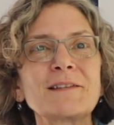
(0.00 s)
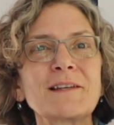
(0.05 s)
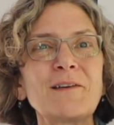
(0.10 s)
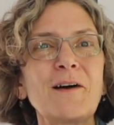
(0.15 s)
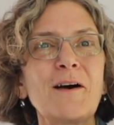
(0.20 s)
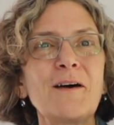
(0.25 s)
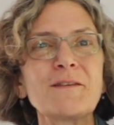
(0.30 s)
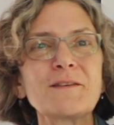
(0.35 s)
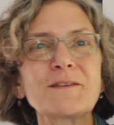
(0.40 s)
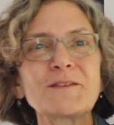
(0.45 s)
and
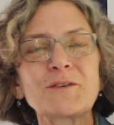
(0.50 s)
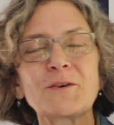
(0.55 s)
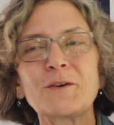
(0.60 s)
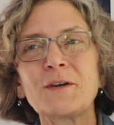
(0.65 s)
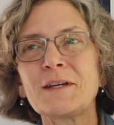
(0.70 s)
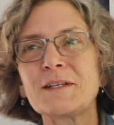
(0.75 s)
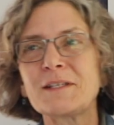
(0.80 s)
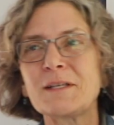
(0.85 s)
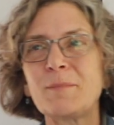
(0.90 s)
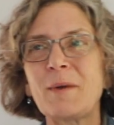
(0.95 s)
all the
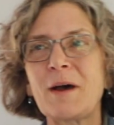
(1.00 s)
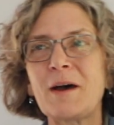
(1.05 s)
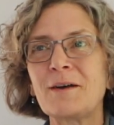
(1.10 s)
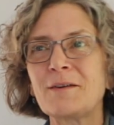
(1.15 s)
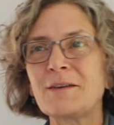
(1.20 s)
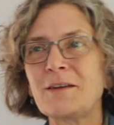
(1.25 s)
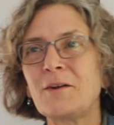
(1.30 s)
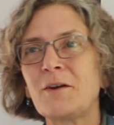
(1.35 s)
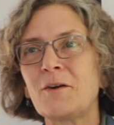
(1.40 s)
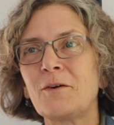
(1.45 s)
stories
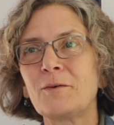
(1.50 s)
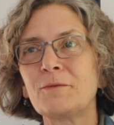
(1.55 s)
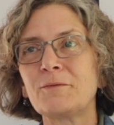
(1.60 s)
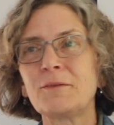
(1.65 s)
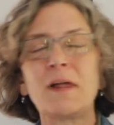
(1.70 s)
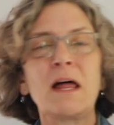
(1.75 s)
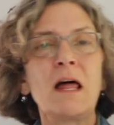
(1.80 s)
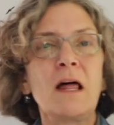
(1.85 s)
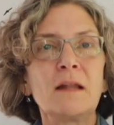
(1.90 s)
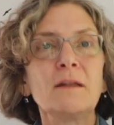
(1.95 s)
about, you know,